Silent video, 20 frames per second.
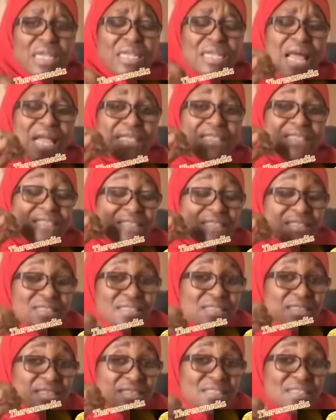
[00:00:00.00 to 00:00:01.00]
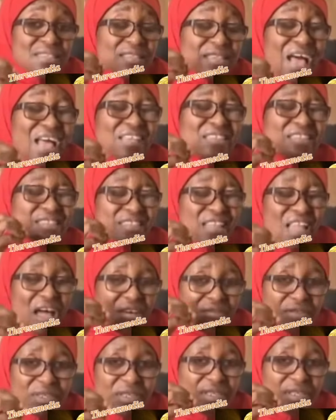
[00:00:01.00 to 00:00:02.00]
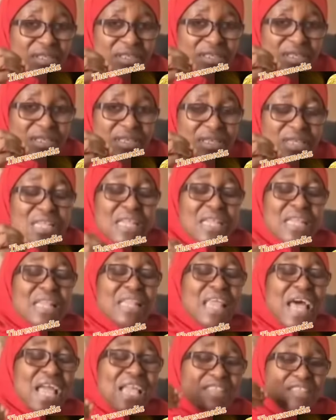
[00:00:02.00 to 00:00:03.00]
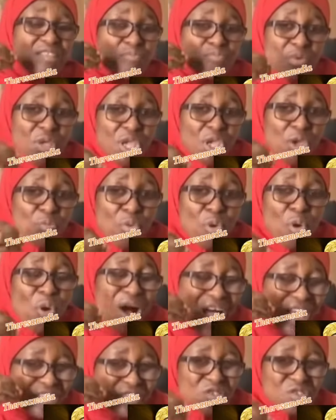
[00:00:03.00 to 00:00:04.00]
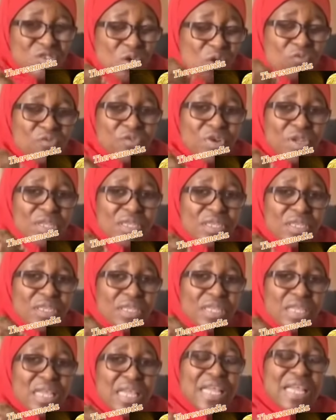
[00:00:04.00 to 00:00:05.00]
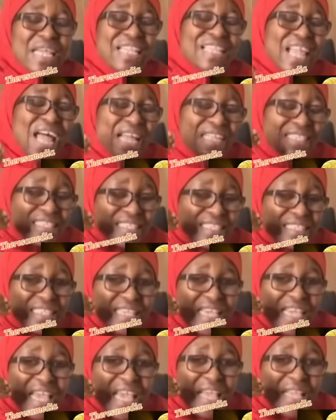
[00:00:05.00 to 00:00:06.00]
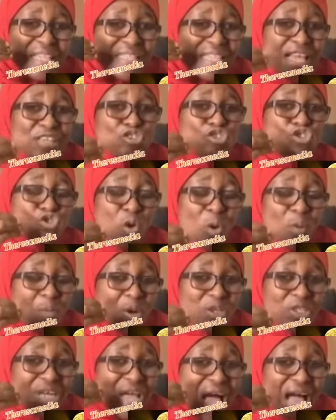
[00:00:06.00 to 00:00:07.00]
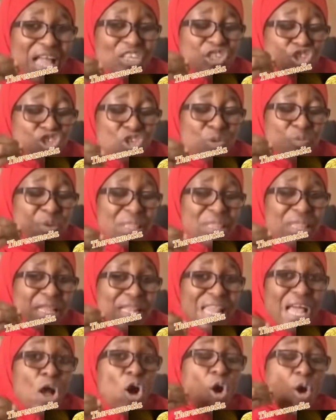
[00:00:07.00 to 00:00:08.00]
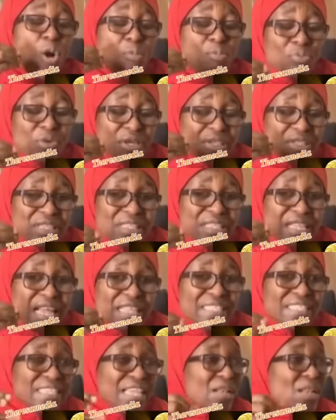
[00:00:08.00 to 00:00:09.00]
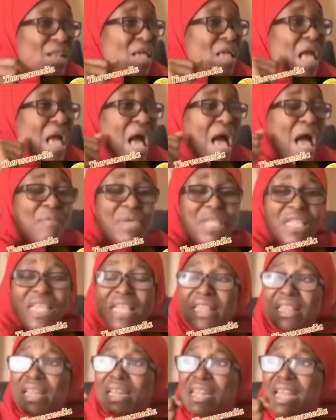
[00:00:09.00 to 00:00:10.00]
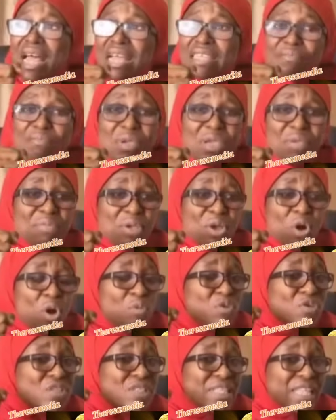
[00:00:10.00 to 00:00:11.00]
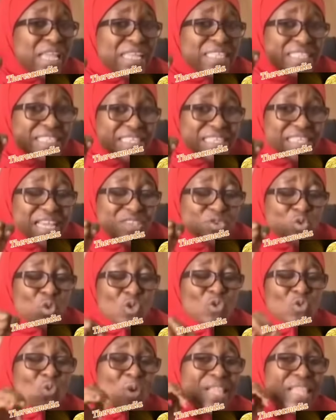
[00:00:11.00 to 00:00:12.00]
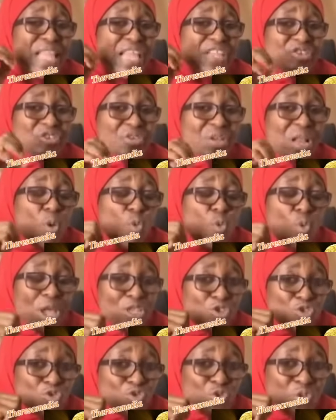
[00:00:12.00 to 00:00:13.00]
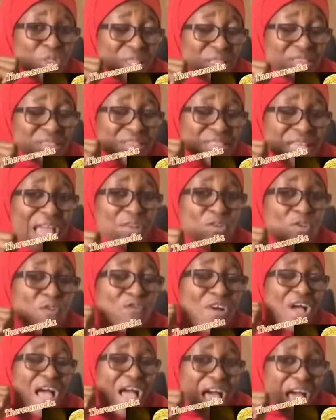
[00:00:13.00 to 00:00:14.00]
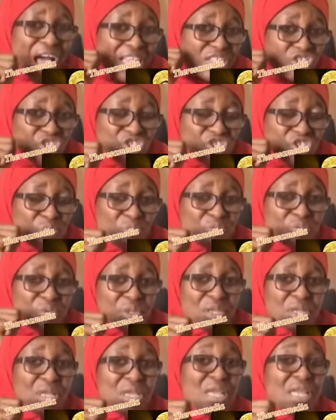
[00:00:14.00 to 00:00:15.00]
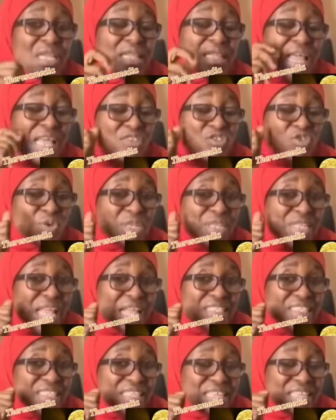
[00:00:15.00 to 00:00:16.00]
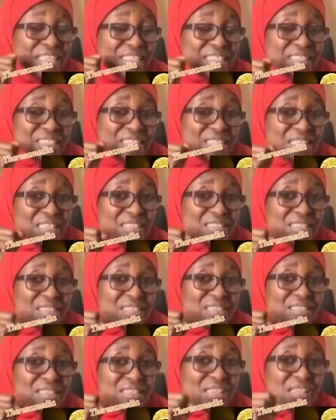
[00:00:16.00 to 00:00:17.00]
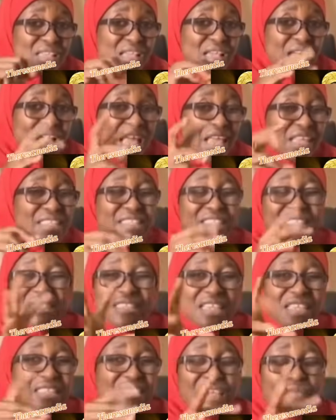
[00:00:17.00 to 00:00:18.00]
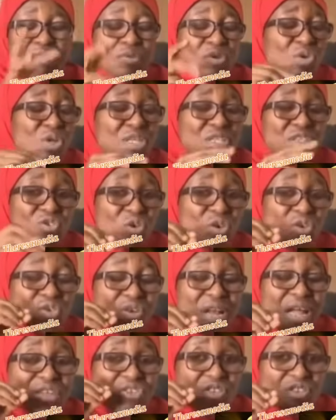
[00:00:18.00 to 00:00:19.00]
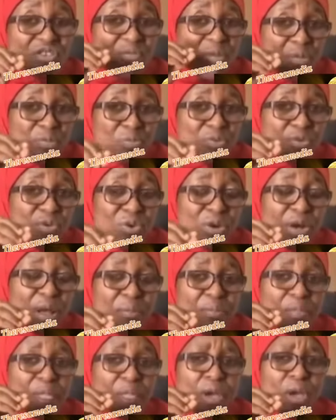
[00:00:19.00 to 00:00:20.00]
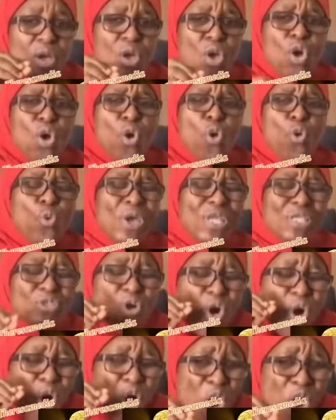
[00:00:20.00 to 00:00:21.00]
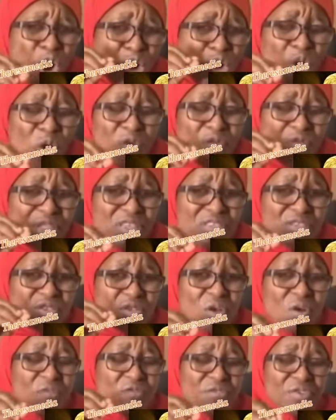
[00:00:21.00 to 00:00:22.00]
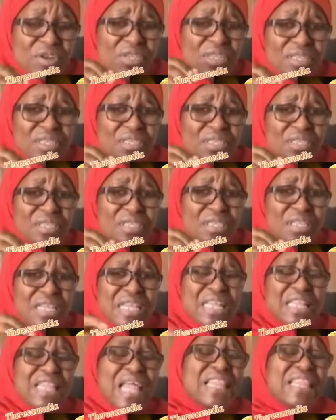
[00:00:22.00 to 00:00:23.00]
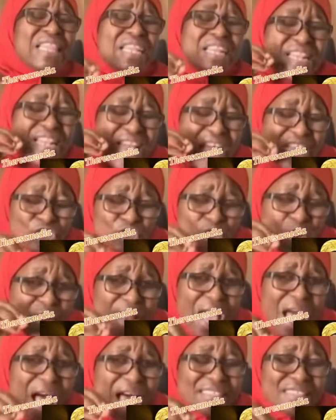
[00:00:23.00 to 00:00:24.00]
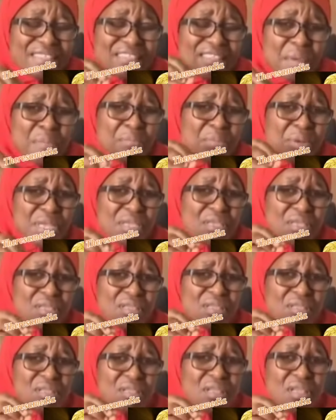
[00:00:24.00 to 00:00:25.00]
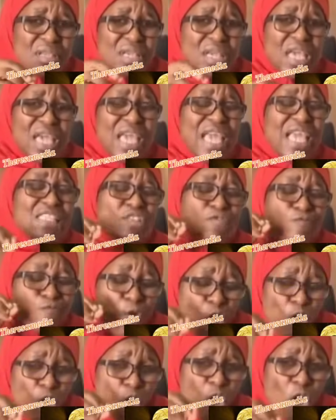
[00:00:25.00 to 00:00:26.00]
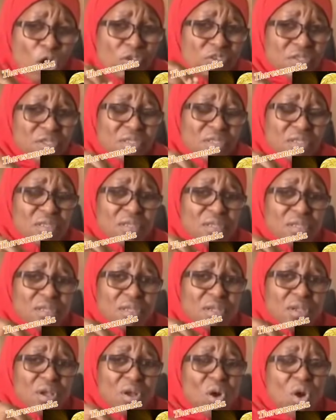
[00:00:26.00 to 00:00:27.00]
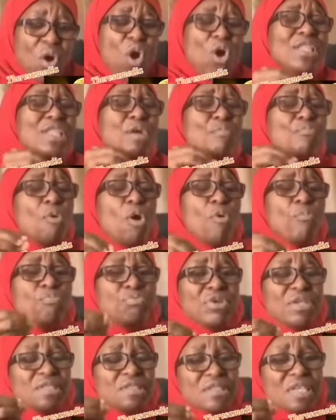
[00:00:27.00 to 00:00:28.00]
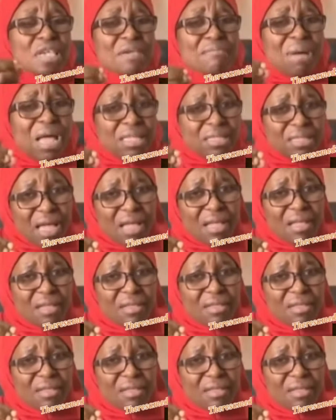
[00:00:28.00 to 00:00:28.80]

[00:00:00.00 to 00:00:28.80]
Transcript: that its citizens are starving, that its people are suffering, that there's so much hardship in the land, unprecedented. I mean, in the last maybe almost 30 years was when Nigeria went through this kind hardship. That's during 1986. 86, 87, during the structural adjustment program. With all of this suffering, that the National Assembly is focused on a Bobrisky matter.